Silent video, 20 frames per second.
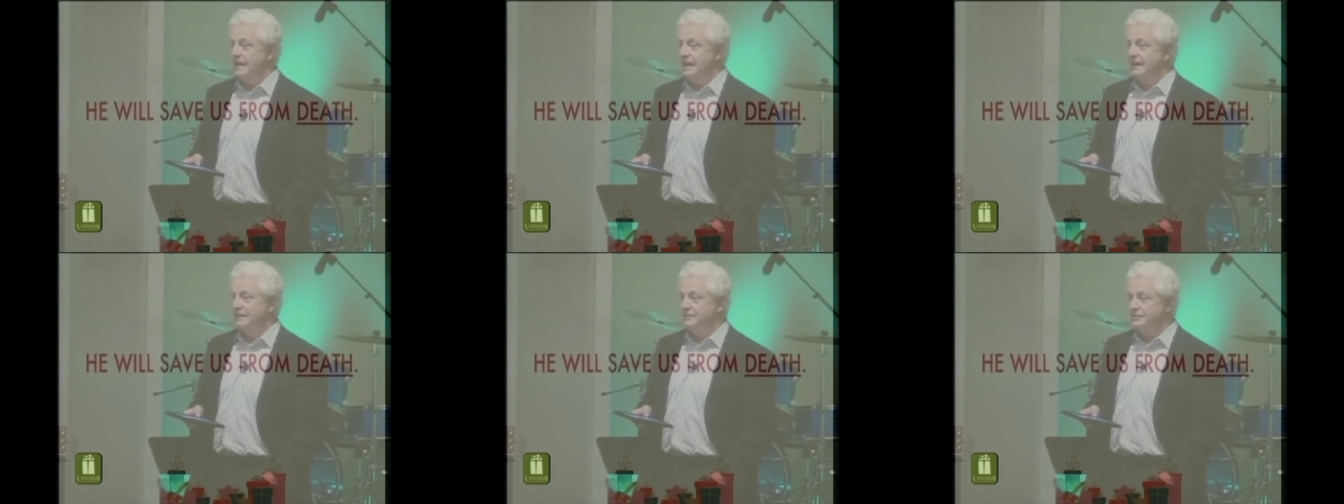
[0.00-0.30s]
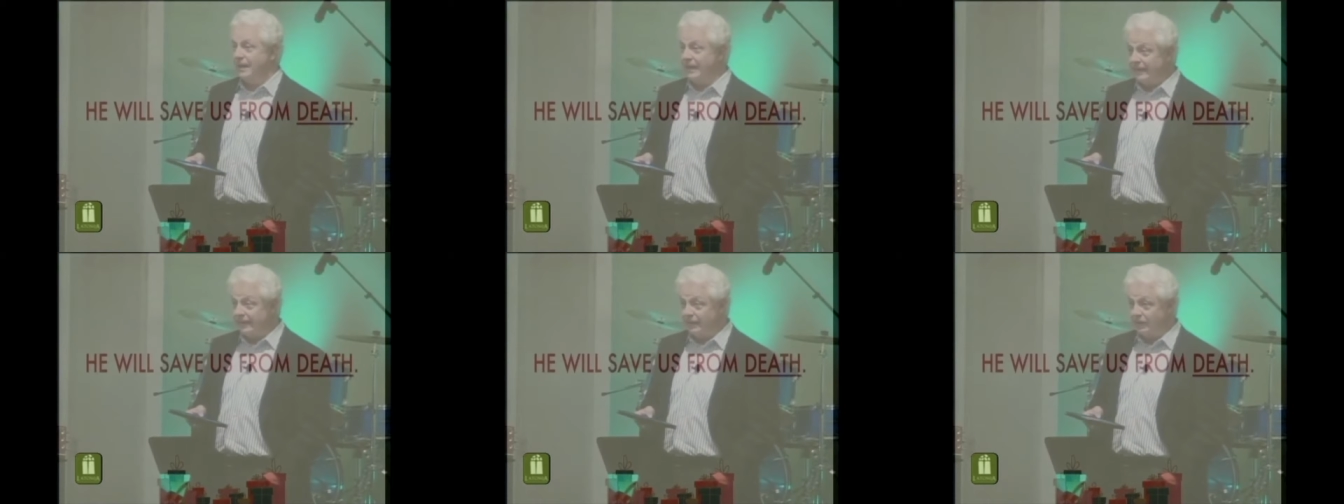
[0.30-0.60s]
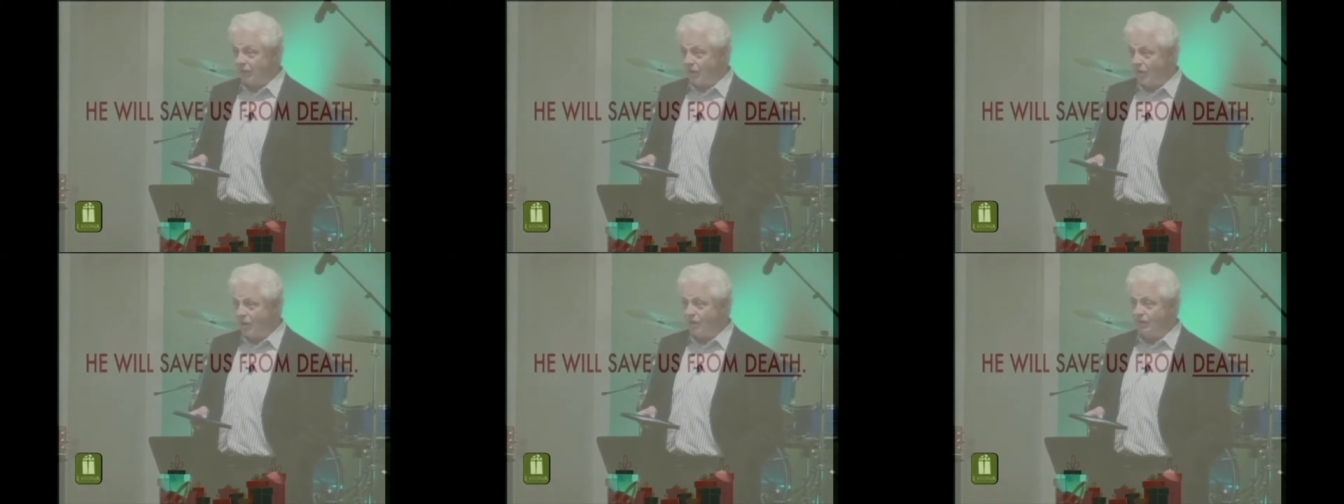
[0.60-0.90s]
And so I
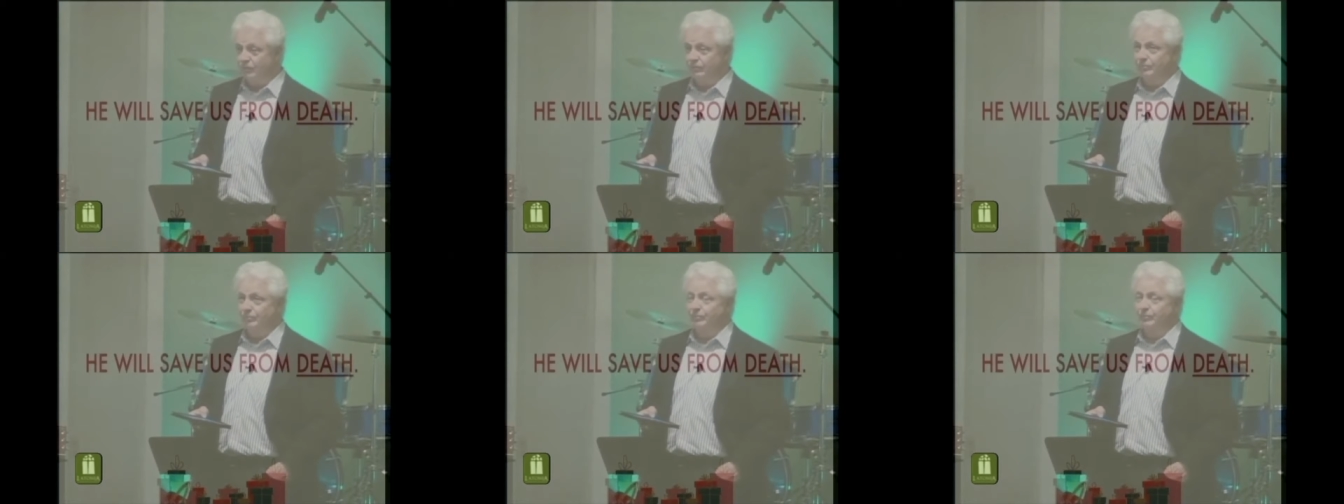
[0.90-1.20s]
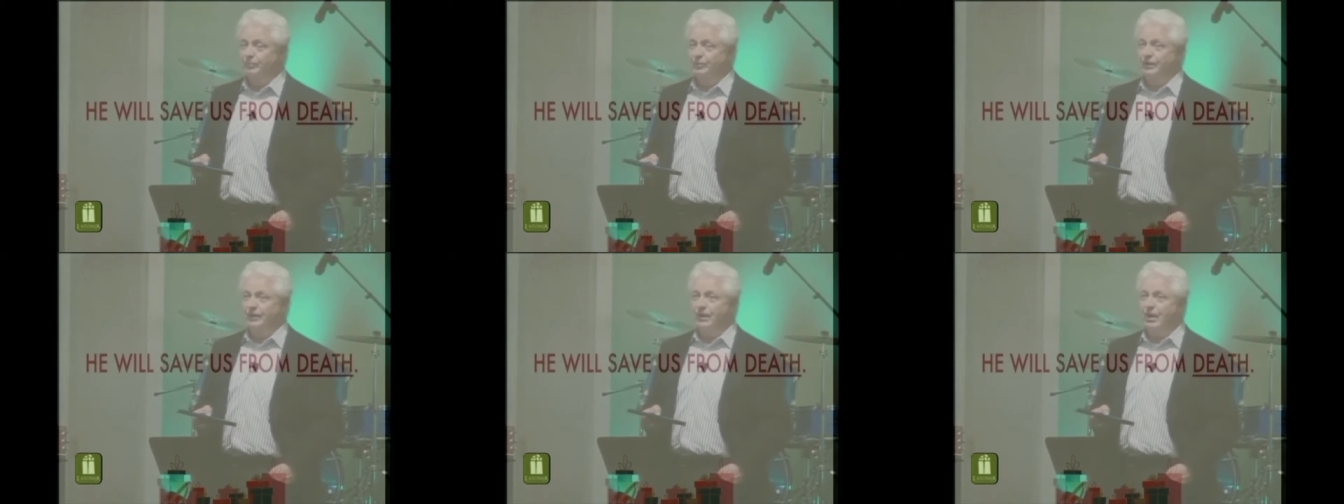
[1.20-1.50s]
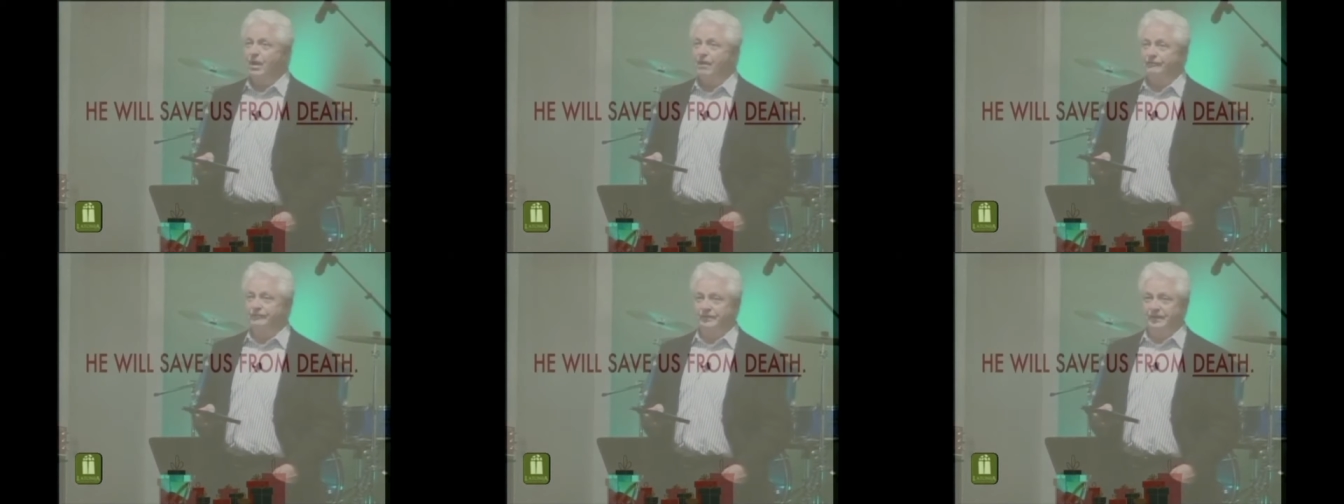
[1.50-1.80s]
get called pretty
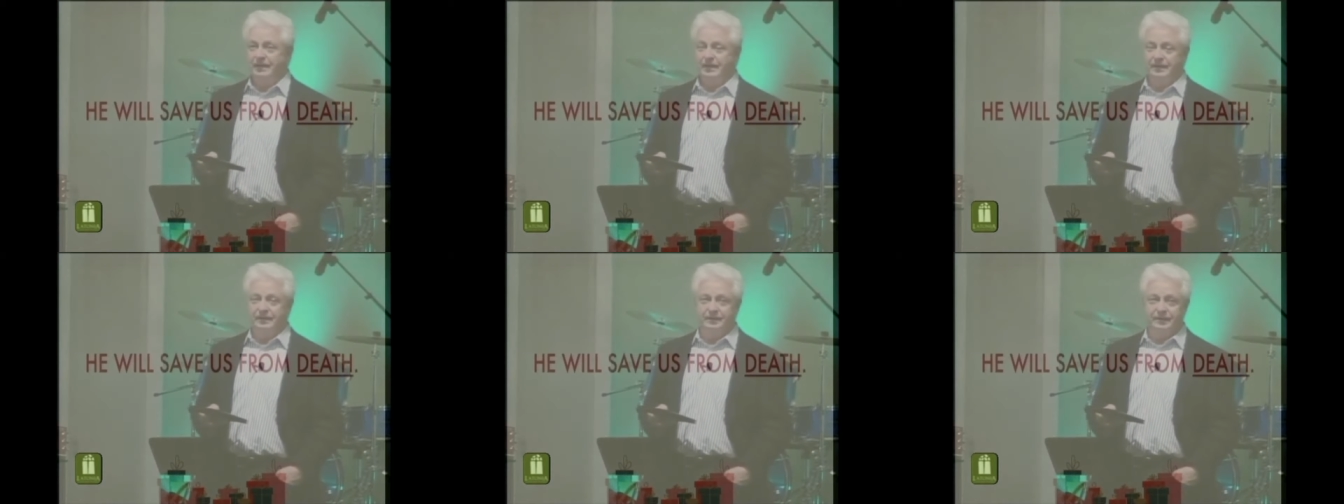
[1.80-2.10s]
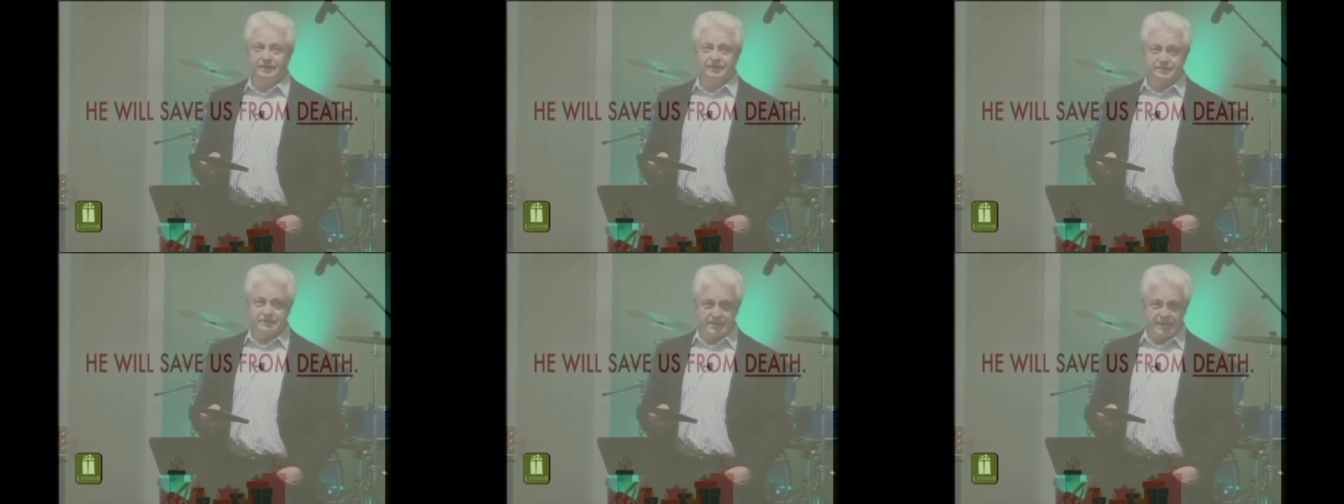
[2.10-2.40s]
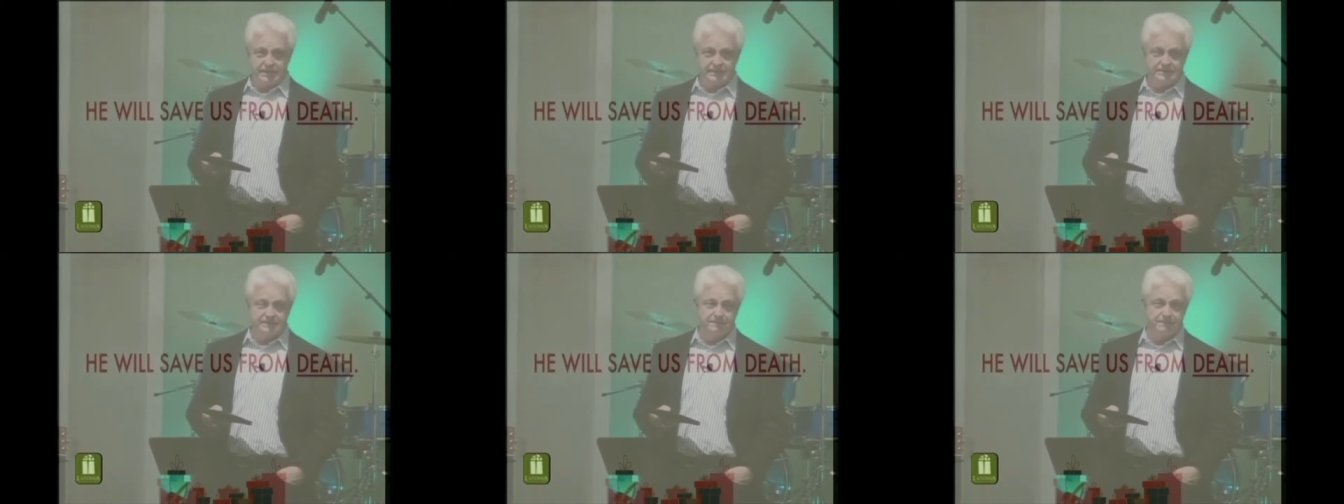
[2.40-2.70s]
often. And in this
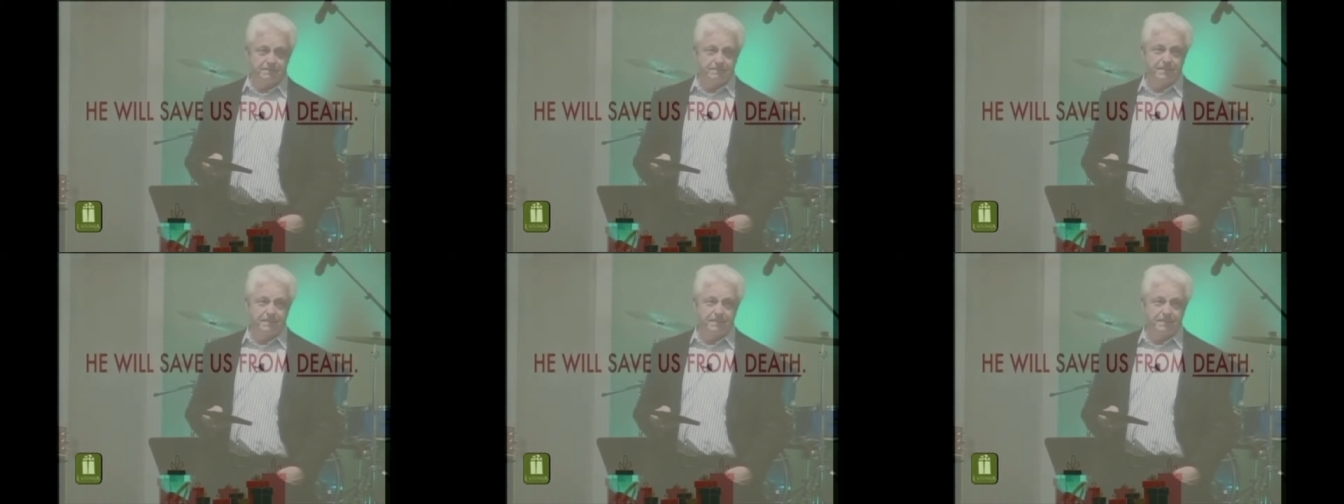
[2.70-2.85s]
case,